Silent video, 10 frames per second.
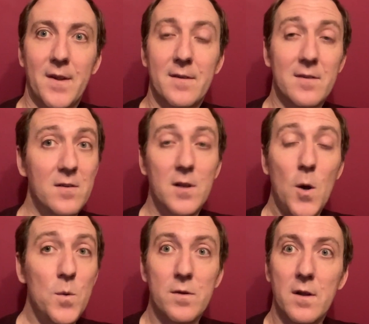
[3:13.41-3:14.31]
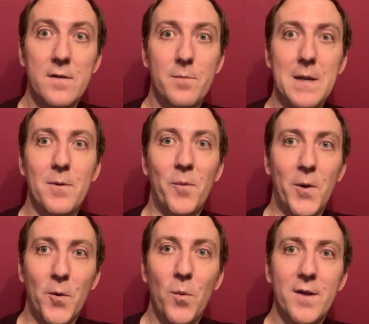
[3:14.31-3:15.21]
So loads and loads of people, we
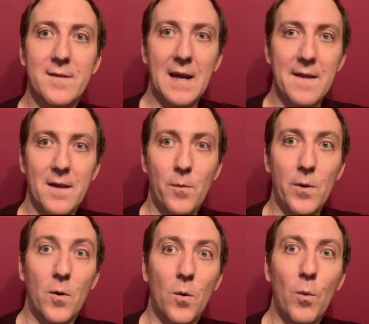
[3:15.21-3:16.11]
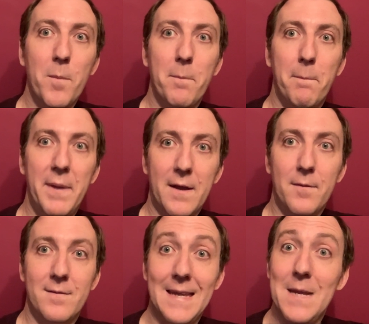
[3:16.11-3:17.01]
all work together. We're all one
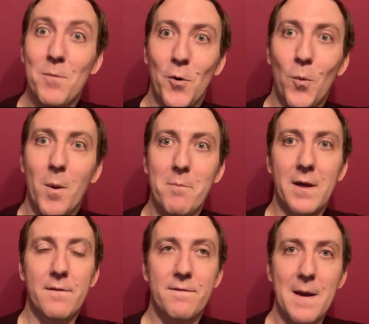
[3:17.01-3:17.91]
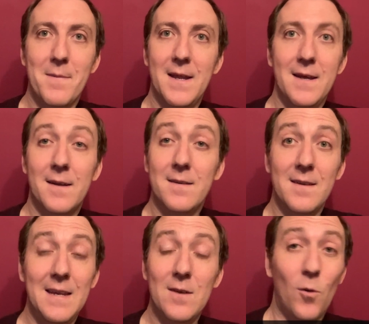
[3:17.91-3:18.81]
big team, we're all one big family, and you
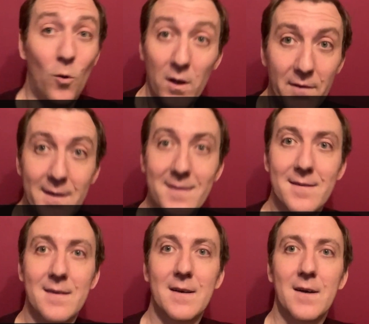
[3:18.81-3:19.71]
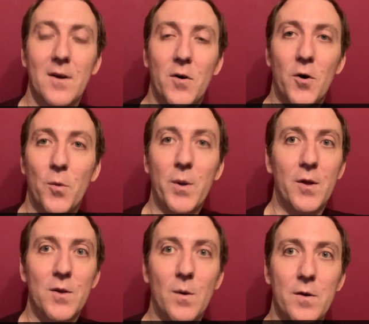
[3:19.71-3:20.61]
need all of us, or we
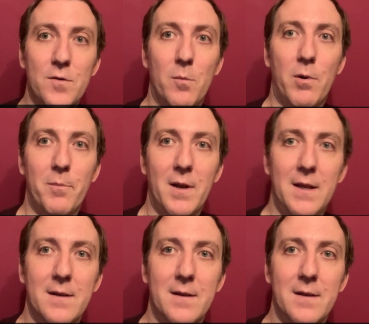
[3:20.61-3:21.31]
couldn't do our job properly.